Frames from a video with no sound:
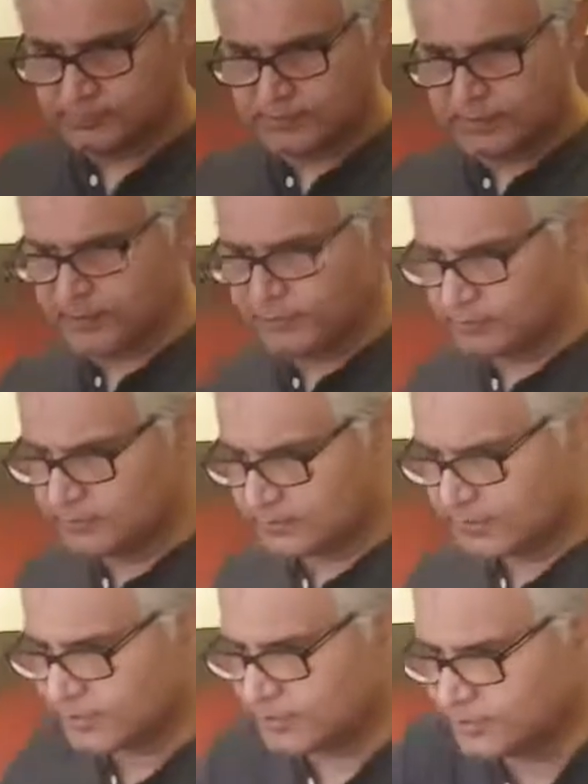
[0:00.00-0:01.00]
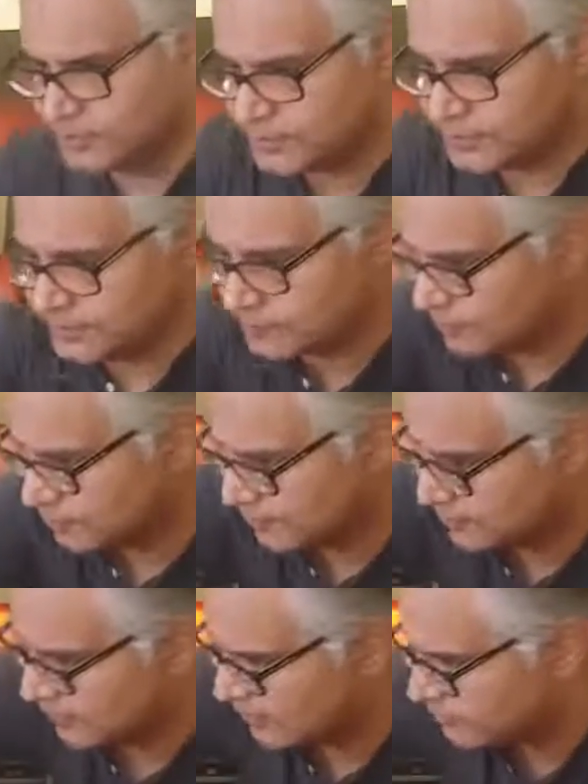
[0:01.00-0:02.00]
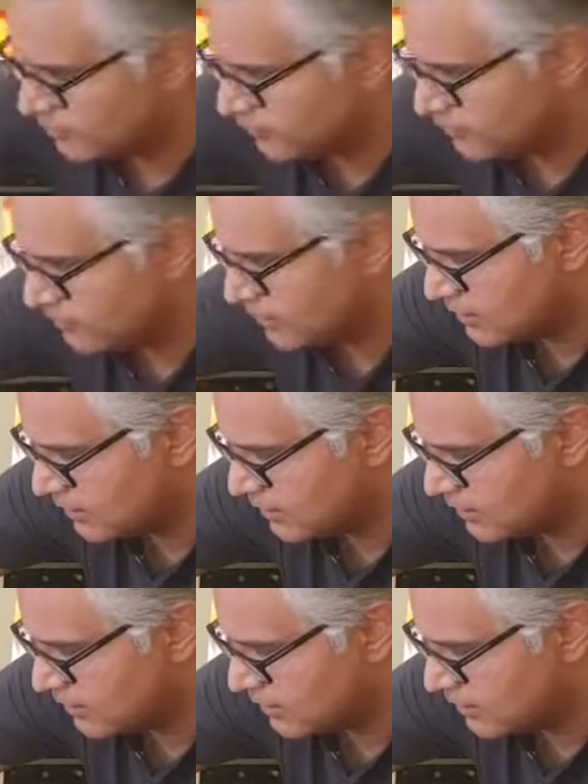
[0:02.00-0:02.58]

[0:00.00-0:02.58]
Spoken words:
I always like to use sea salt, that's my favorite.